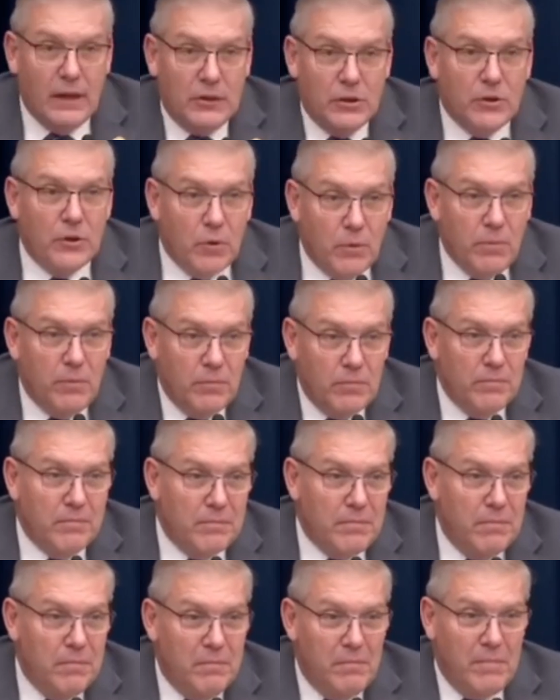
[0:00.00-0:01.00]
a little
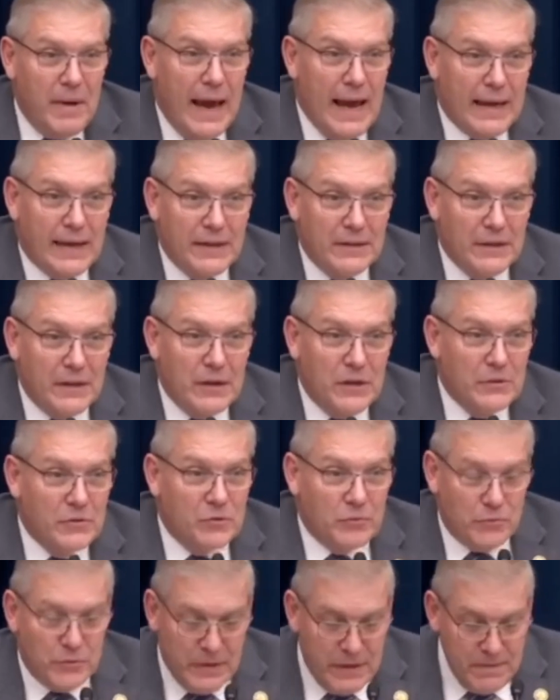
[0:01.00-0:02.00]
back into
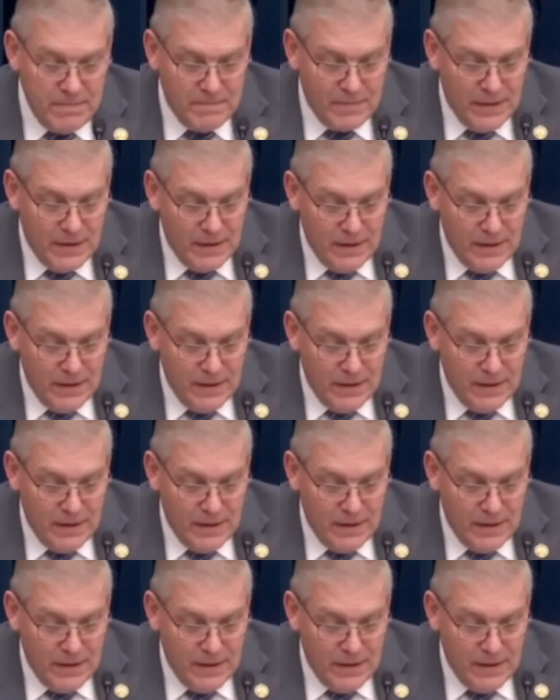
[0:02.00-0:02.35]
history,